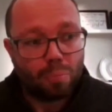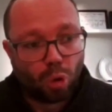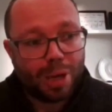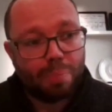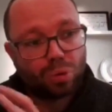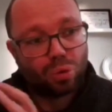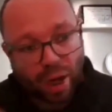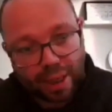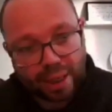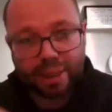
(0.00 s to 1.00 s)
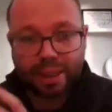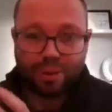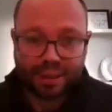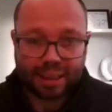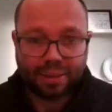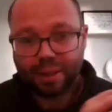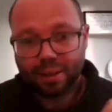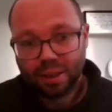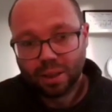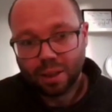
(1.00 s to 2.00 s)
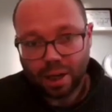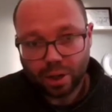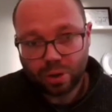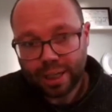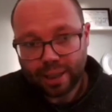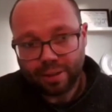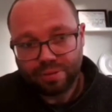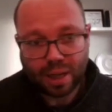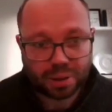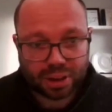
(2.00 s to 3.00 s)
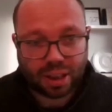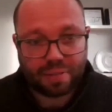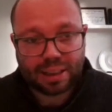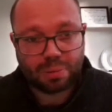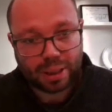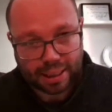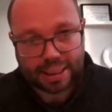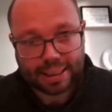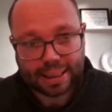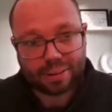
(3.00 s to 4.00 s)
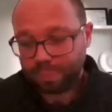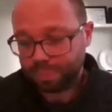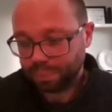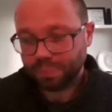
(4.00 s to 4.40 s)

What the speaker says: more people rightly receiving credit and financial services when they need it.